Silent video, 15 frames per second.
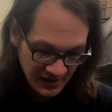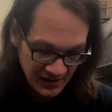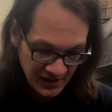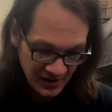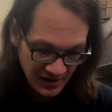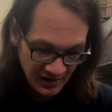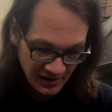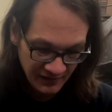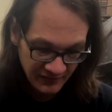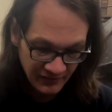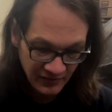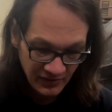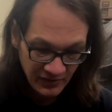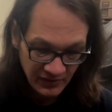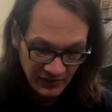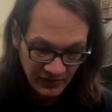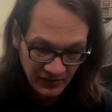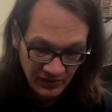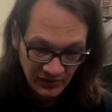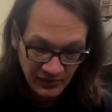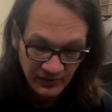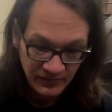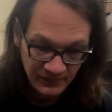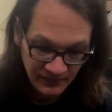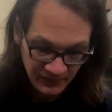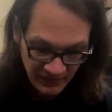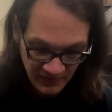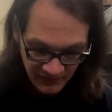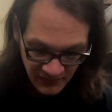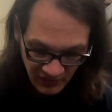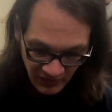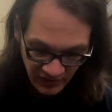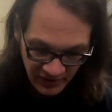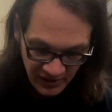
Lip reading: care of, if you look